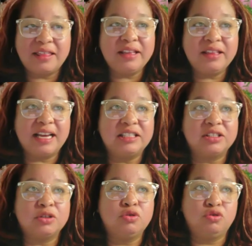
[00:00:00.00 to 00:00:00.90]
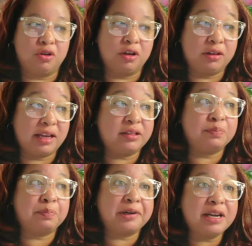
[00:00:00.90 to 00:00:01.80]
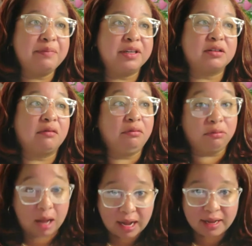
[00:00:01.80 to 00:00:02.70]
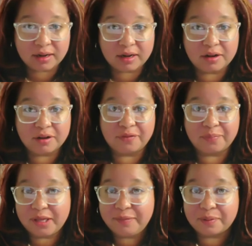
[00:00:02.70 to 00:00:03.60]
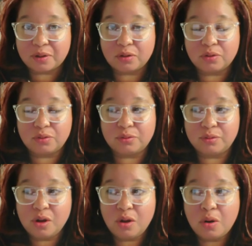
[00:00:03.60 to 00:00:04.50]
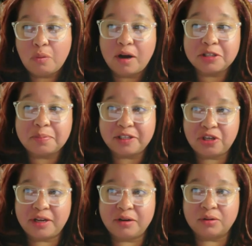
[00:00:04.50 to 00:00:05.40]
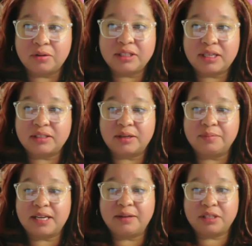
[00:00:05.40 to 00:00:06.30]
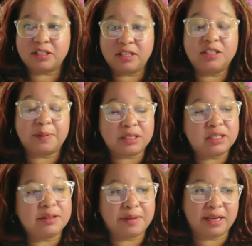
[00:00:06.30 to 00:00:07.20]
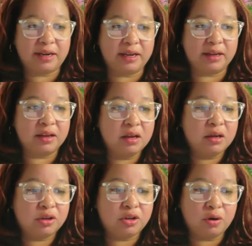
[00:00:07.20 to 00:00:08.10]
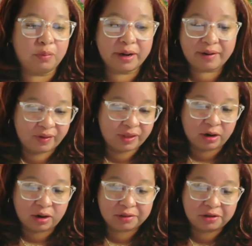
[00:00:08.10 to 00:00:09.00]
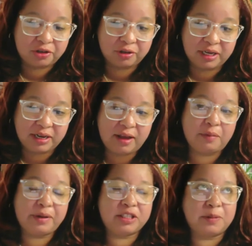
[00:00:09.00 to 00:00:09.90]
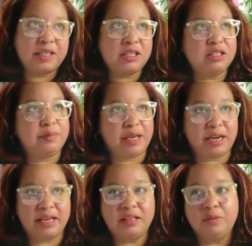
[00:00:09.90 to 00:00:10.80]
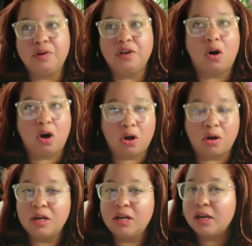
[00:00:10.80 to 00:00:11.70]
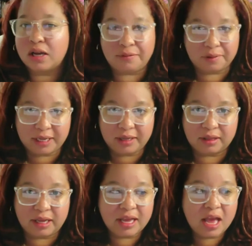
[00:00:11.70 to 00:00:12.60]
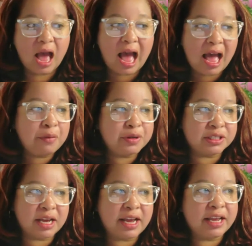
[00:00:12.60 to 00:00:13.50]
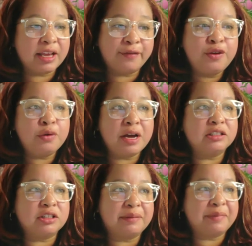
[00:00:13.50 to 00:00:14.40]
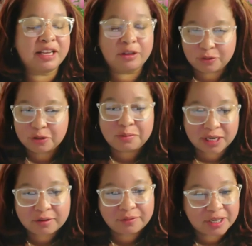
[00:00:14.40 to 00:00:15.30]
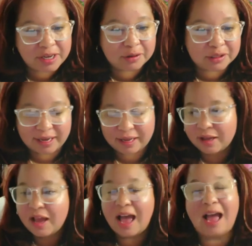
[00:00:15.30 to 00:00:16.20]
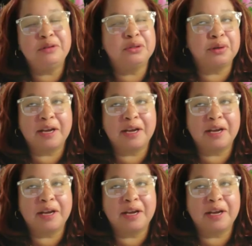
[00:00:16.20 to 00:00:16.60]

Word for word: think that's that's pretty much a lot of people who watch my channel is that sometimes especially in the beginning you know wherever they are in their journey now but especially in the beginning i think we all can relate like i was like if you guys look at my youtube channel videos like I was doing